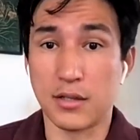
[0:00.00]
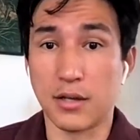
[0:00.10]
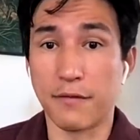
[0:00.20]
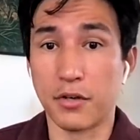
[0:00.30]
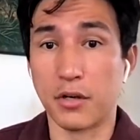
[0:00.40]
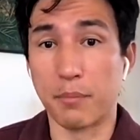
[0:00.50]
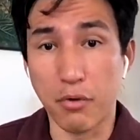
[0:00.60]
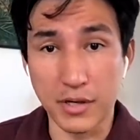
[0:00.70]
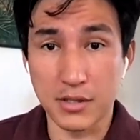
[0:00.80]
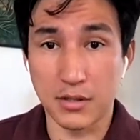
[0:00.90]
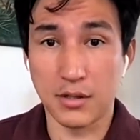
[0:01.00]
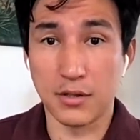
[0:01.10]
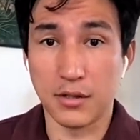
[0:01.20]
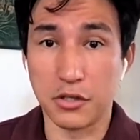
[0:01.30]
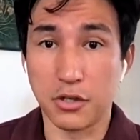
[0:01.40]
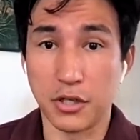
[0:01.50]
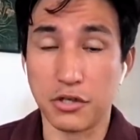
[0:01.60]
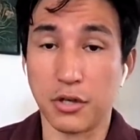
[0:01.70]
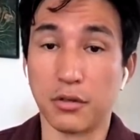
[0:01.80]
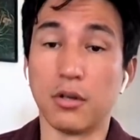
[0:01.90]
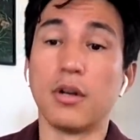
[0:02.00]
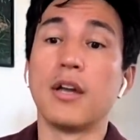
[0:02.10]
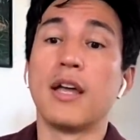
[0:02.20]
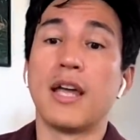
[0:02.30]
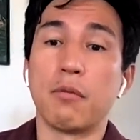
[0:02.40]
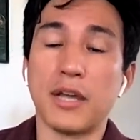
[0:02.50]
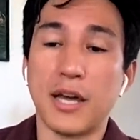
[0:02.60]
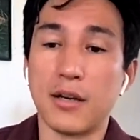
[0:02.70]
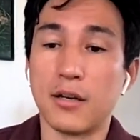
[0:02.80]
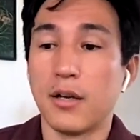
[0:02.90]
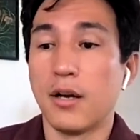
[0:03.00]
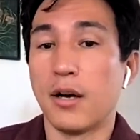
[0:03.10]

The governor appoints the attorney general, and we had